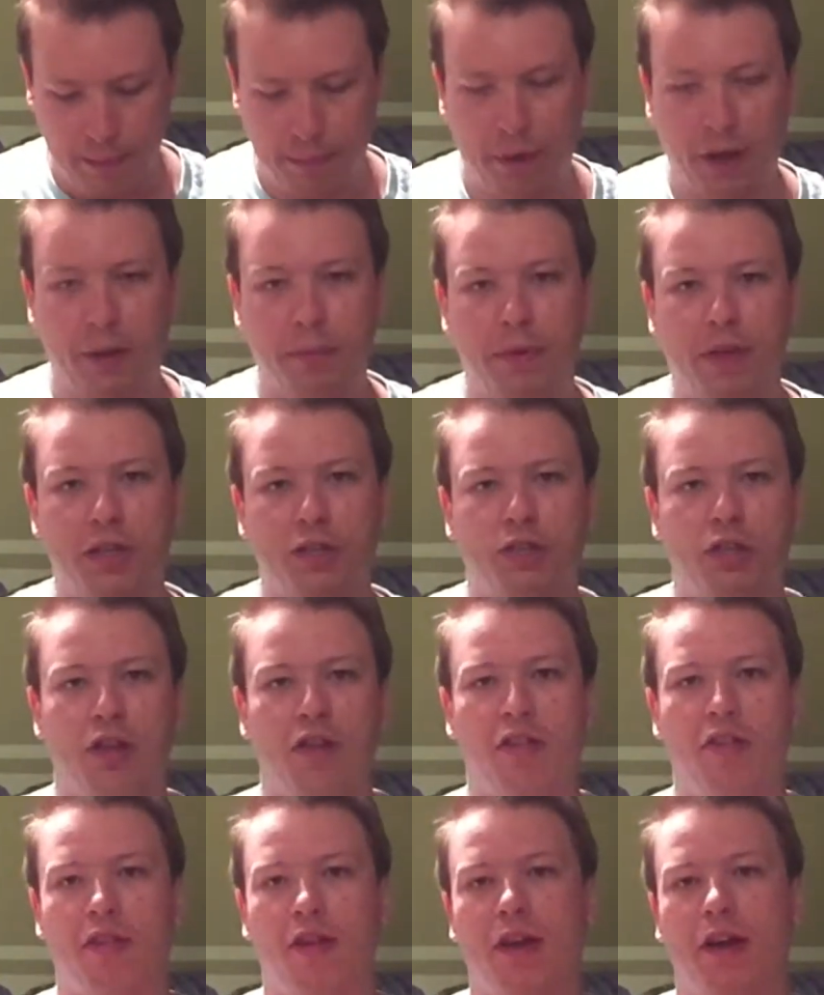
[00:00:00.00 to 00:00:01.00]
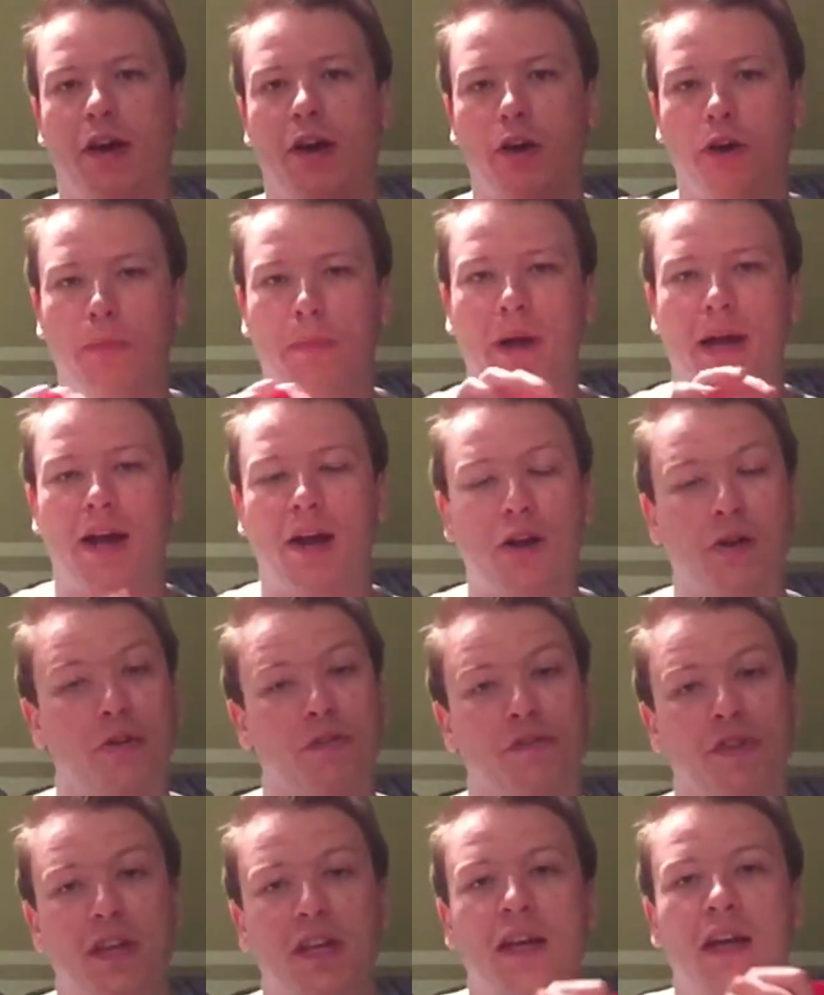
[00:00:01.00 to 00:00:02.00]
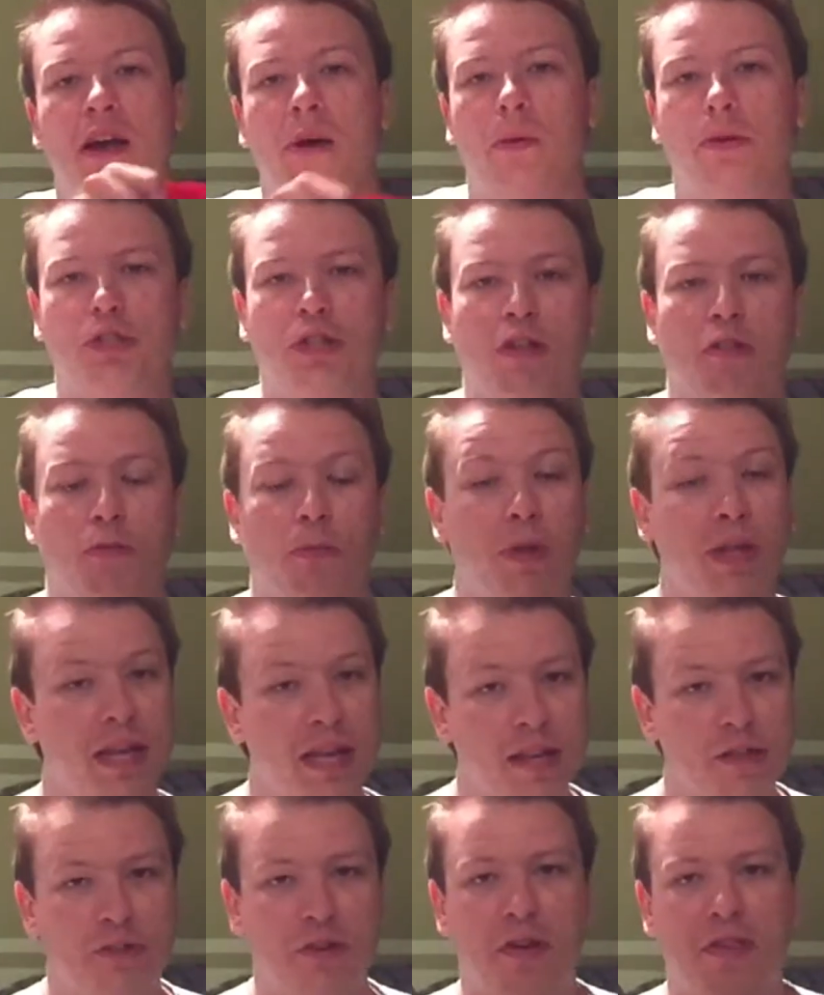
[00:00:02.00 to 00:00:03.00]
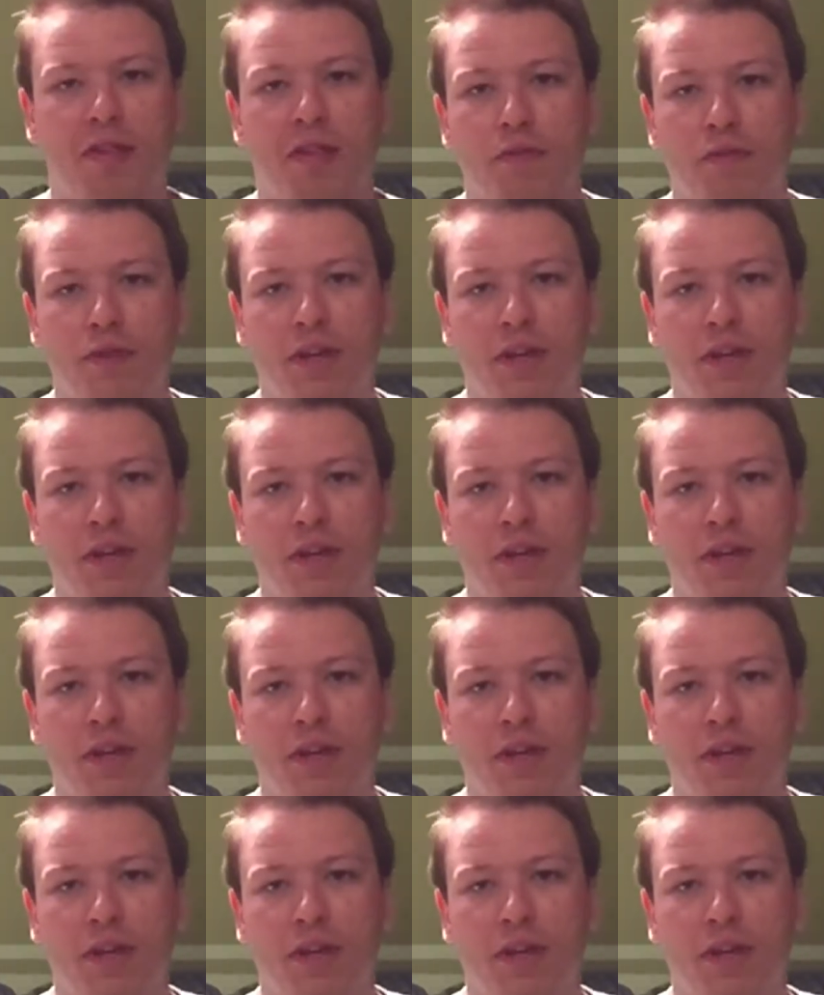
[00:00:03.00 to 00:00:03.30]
published, his uh, autobiography, which is really interesting.